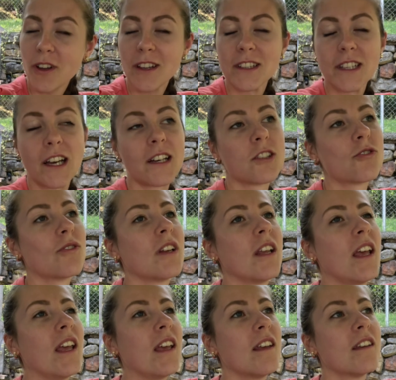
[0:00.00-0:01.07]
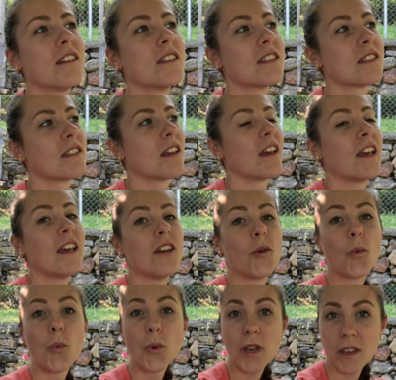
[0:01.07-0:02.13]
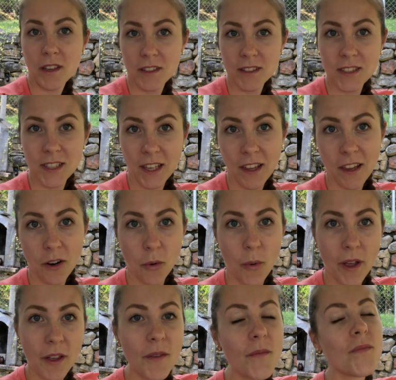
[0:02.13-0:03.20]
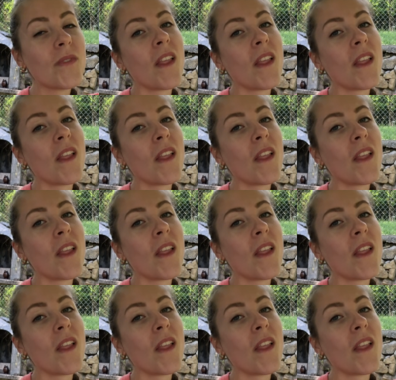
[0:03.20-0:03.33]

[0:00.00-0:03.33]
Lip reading: and actually it is a weekend getaway